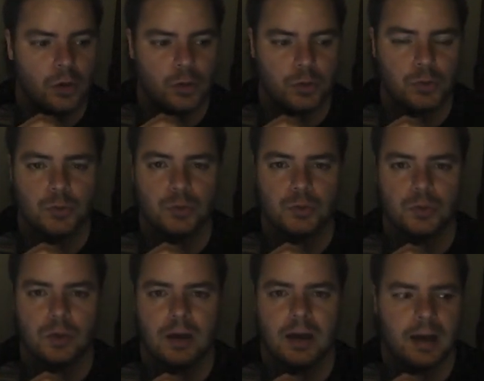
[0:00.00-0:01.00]

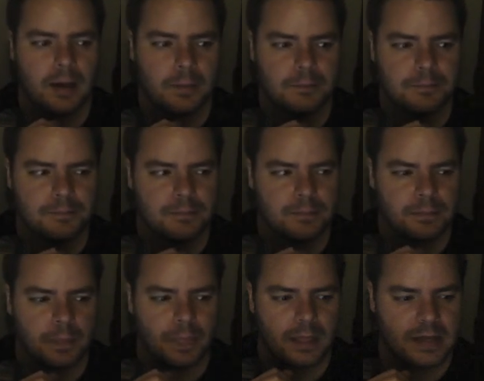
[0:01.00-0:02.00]
who
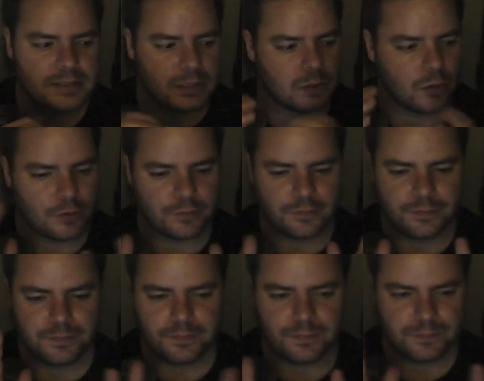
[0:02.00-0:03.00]
has a lot
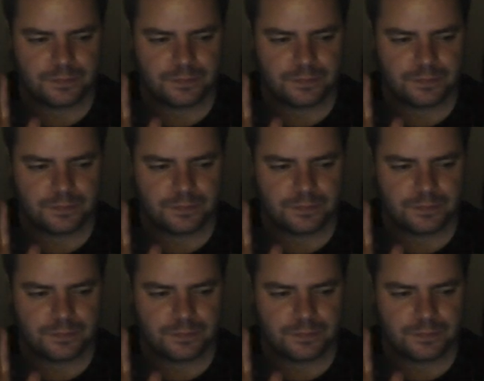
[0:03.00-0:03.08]
of,